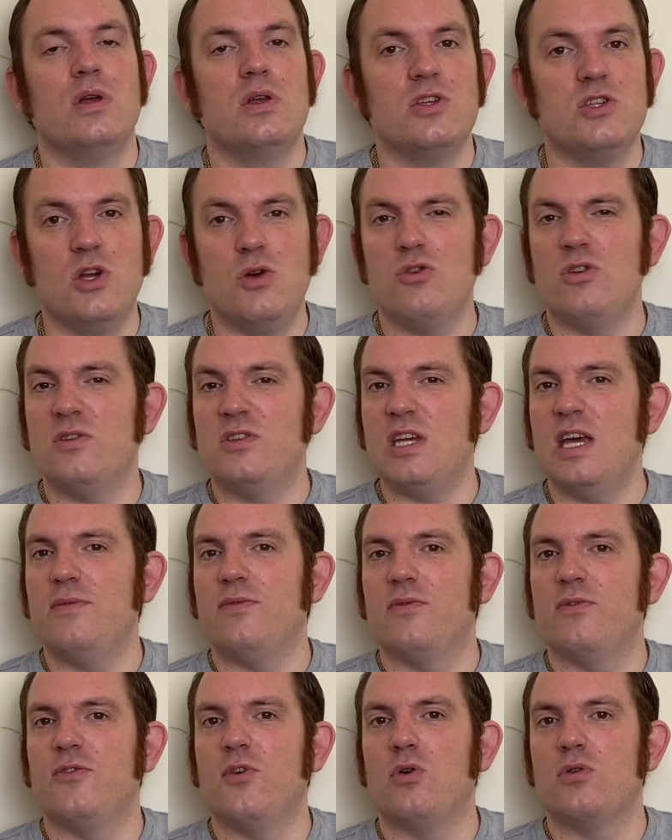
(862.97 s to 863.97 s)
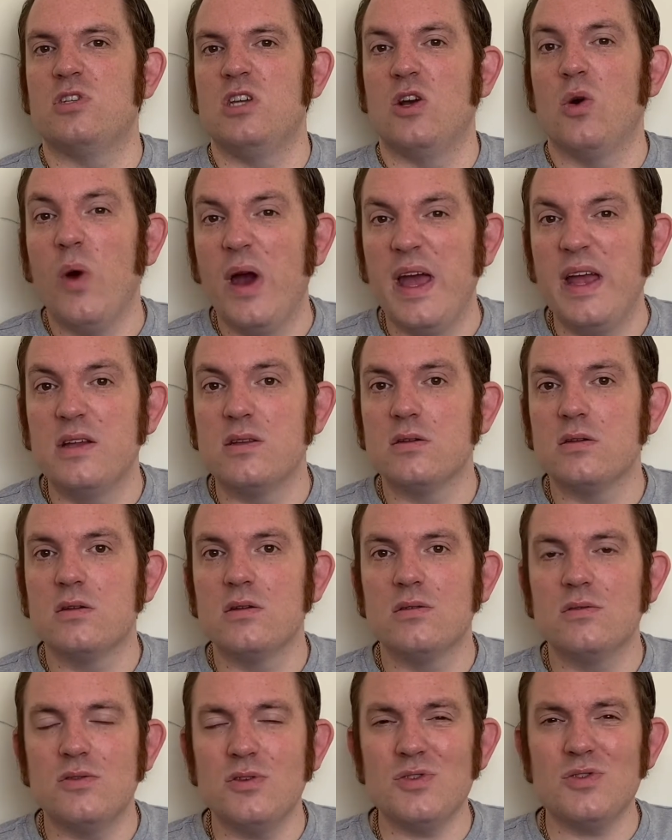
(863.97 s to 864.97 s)
So you're already saving 40 quid.
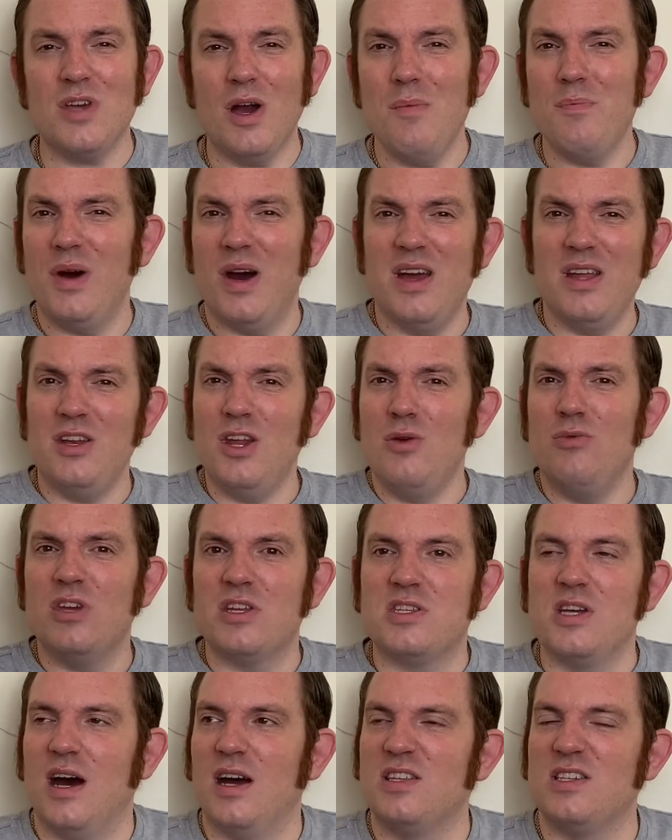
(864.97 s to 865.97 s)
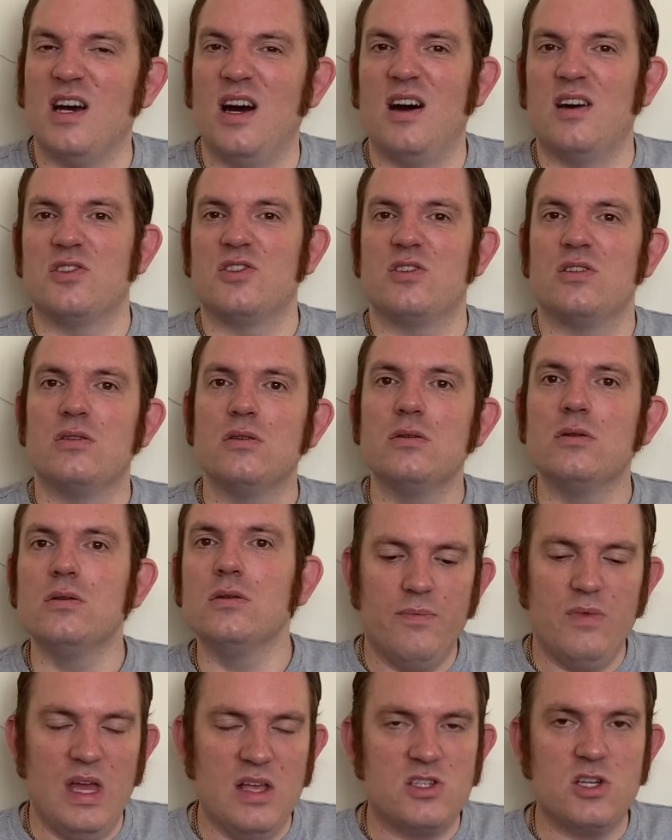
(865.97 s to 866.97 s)
Just go and buy it new, you tight ass.
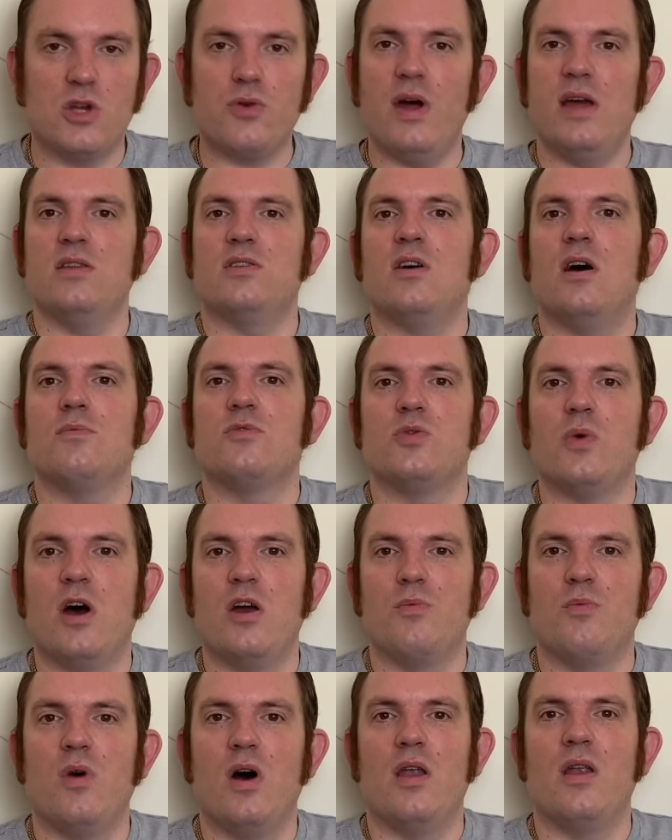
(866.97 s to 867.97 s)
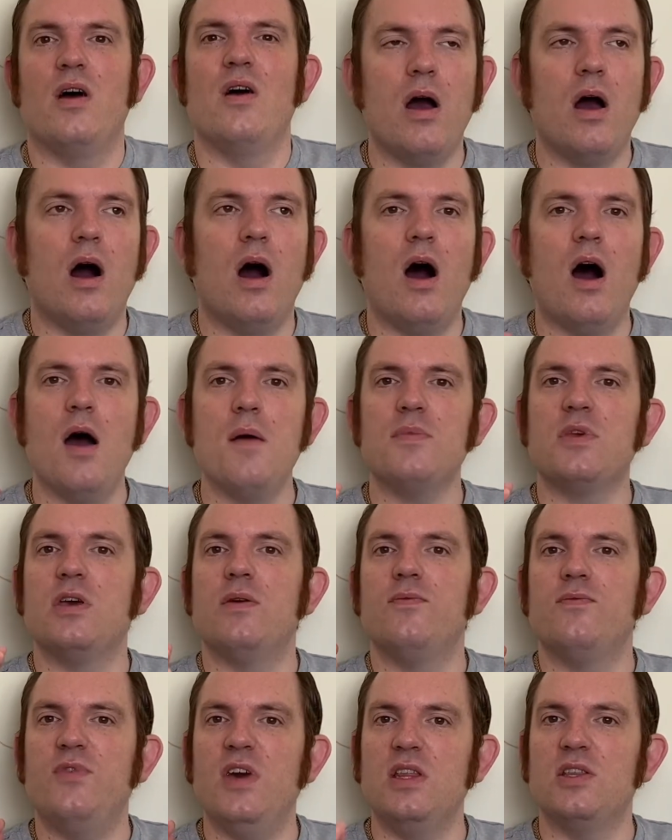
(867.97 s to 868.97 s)
It's a great time to own one. I'm
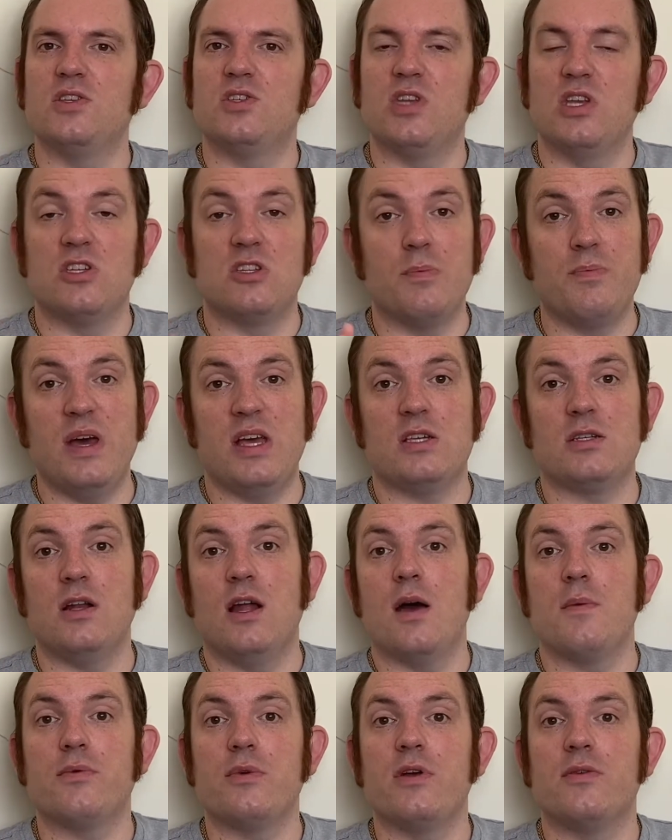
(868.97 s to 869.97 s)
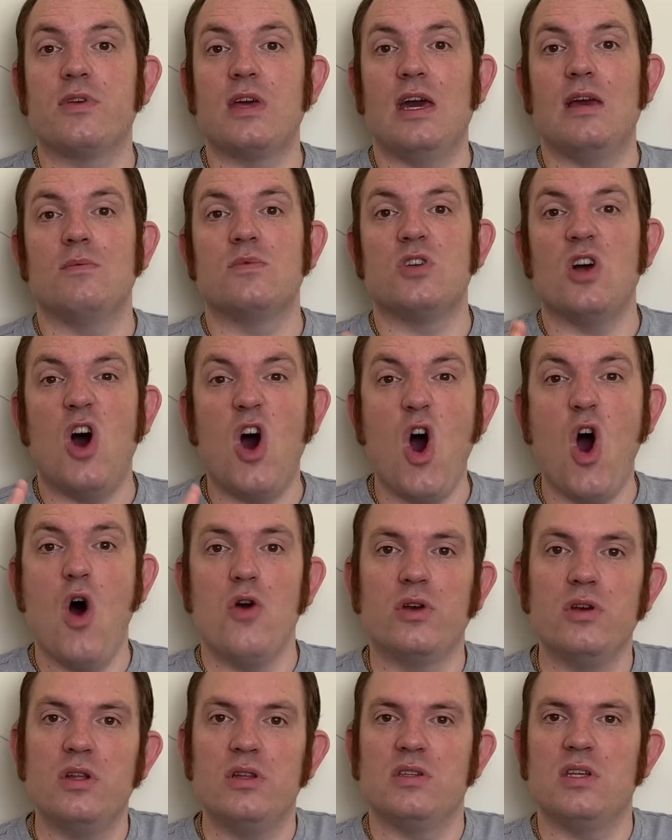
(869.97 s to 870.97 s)
convinced it's the best library of games
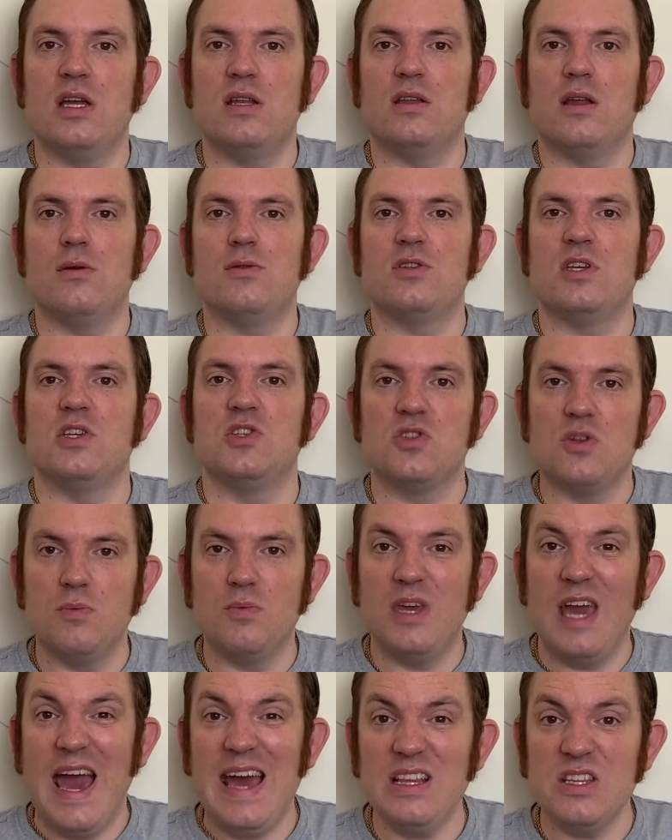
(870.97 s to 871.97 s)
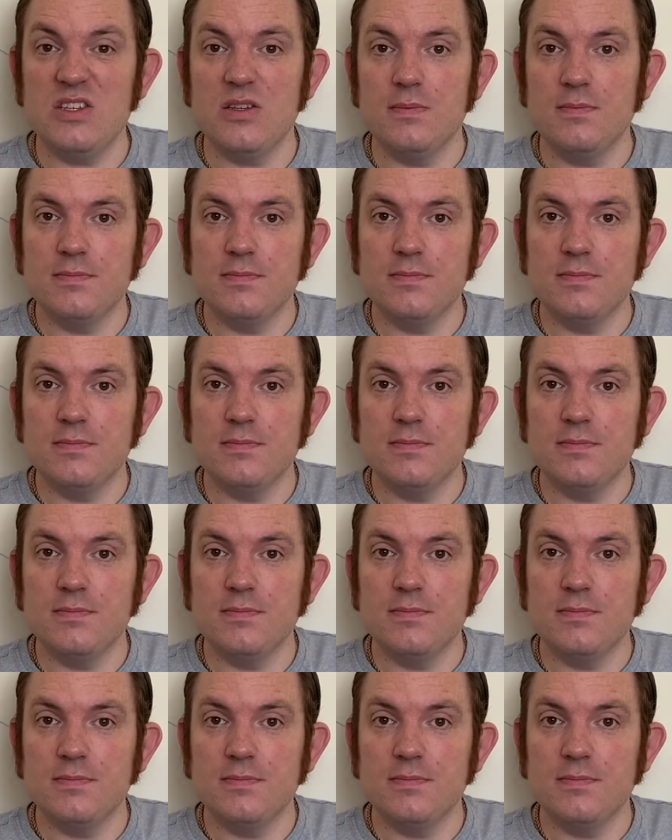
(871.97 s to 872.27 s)
on Nintendo system yet.